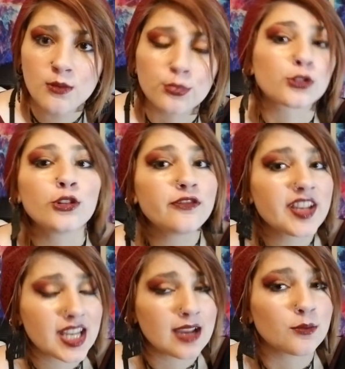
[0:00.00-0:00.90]

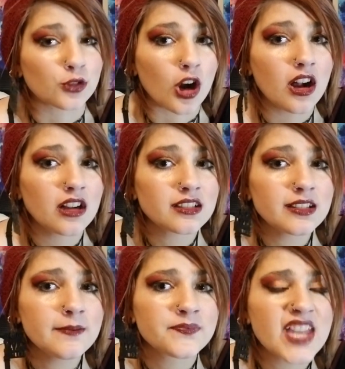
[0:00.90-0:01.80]
proving him wrong.
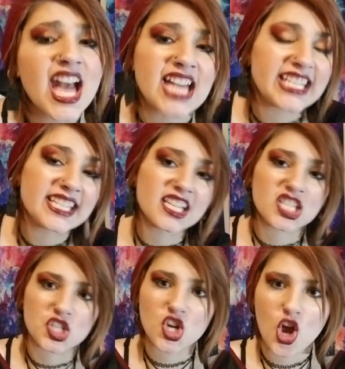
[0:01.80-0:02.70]
And he says,
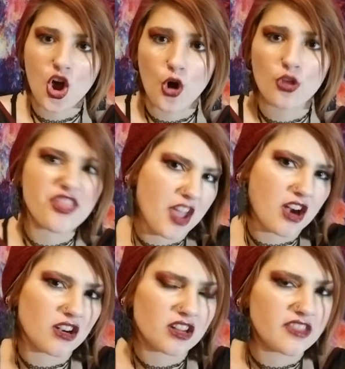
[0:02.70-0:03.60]
no,
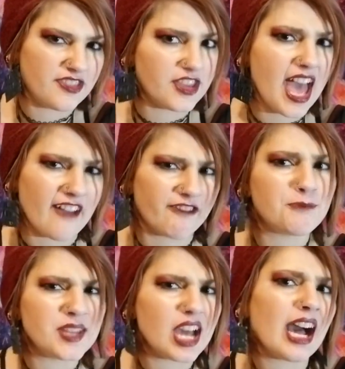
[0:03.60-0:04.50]
the
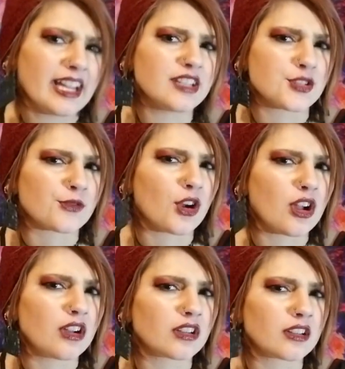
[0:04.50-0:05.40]
FBI is
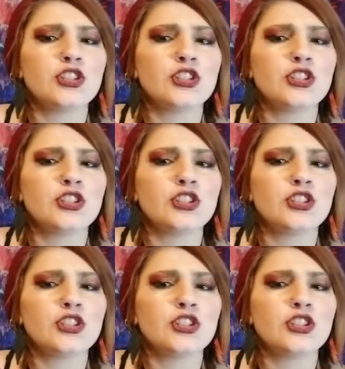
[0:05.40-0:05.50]
wrong.